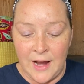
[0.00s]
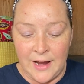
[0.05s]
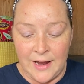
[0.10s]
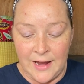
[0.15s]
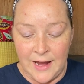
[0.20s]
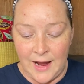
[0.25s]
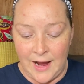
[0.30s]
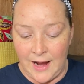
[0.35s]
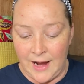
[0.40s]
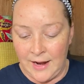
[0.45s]
I
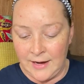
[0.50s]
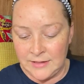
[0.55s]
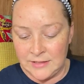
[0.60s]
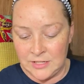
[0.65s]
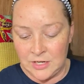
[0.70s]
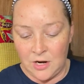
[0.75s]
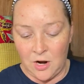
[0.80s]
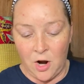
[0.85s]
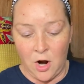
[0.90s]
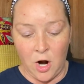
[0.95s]

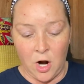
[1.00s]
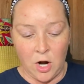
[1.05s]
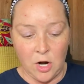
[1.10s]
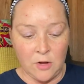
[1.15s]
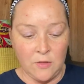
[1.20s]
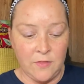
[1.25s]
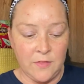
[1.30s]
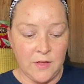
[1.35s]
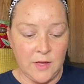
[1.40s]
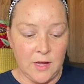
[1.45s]
got
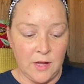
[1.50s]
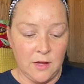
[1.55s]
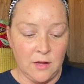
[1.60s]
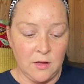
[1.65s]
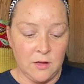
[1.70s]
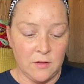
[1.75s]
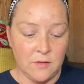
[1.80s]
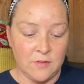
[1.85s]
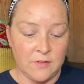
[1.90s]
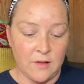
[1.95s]
are
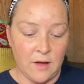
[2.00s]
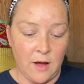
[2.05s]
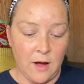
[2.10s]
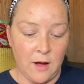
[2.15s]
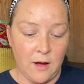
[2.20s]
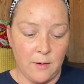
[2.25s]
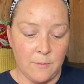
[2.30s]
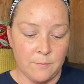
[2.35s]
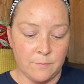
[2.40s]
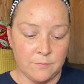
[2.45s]
these,
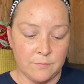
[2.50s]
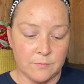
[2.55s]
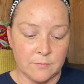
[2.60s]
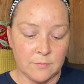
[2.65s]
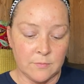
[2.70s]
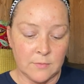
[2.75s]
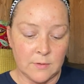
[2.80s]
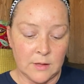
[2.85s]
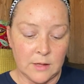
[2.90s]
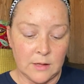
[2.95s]
I
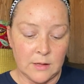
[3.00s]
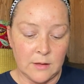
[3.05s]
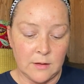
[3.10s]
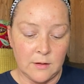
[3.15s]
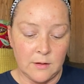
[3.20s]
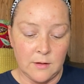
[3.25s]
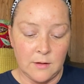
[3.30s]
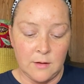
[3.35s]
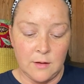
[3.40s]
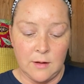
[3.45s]

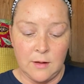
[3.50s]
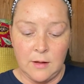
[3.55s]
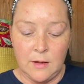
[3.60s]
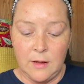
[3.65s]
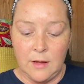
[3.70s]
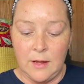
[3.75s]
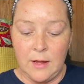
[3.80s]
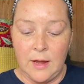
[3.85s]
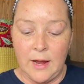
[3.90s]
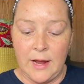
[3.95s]

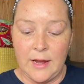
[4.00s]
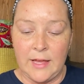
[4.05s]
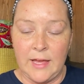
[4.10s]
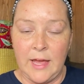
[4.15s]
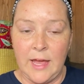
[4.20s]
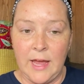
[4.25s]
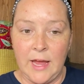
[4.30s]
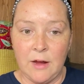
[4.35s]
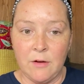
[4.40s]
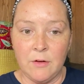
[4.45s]

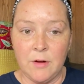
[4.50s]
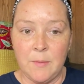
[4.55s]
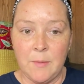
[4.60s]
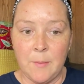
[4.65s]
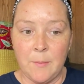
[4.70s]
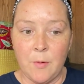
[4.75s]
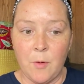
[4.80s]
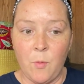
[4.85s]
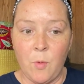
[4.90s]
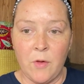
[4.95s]
can't
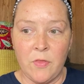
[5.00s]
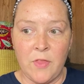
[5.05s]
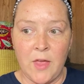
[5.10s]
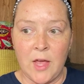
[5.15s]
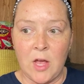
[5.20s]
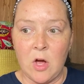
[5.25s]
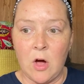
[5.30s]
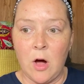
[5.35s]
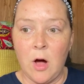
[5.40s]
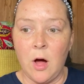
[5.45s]
remember what they
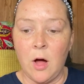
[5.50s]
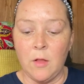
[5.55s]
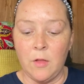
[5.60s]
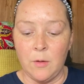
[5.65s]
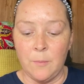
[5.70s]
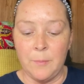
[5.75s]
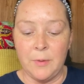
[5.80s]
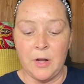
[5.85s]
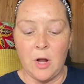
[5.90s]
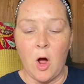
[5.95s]
call
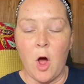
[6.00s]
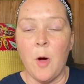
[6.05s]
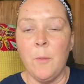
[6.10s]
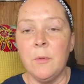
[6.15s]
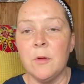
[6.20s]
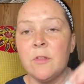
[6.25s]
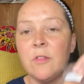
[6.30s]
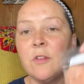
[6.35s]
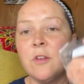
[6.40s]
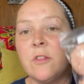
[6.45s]
them, but it
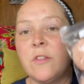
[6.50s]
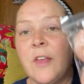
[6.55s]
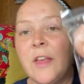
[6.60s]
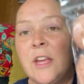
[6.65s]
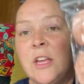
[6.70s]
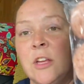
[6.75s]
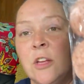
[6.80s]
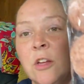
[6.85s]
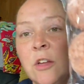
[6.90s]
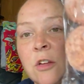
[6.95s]
almost looks
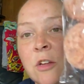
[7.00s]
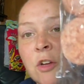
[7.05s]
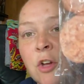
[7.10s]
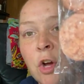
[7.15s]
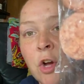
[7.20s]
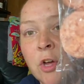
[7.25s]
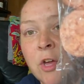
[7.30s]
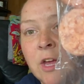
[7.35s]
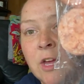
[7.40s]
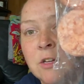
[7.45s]
like
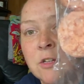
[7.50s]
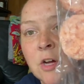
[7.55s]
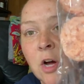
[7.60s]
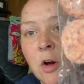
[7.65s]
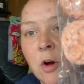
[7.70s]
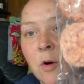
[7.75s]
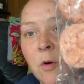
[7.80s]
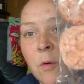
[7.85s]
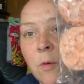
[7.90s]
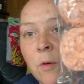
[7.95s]
cookie
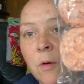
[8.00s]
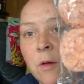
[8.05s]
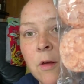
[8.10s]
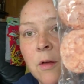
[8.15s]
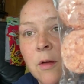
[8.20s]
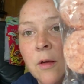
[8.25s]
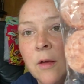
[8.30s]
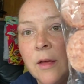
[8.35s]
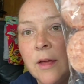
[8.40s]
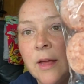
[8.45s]
dough
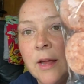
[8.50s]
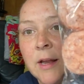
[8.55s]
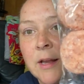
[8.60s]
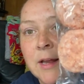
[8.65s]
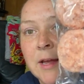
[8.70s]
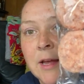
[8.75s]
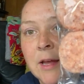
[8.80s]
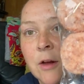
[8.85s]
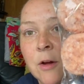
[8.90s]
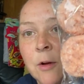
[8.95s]
in
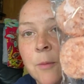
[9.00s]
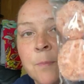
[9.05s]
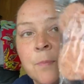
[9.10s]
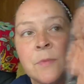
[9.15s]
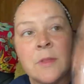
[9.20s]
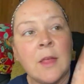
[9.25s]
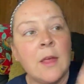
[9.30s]
here.